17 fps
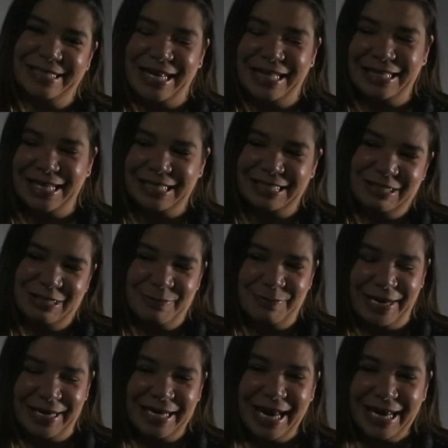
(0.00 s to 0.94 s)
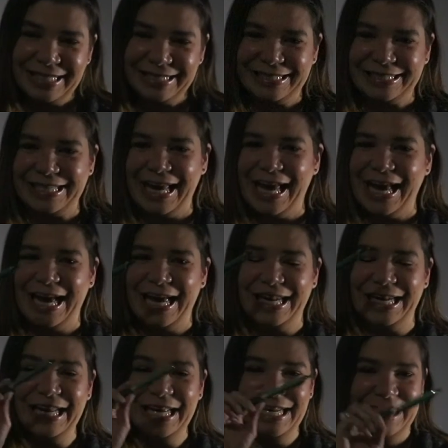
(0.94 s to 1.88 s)
like next to my
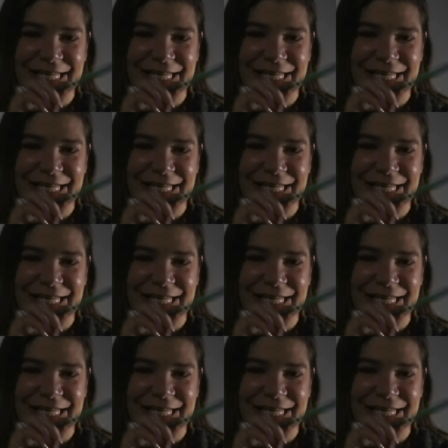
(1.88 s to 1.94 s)
nightstand,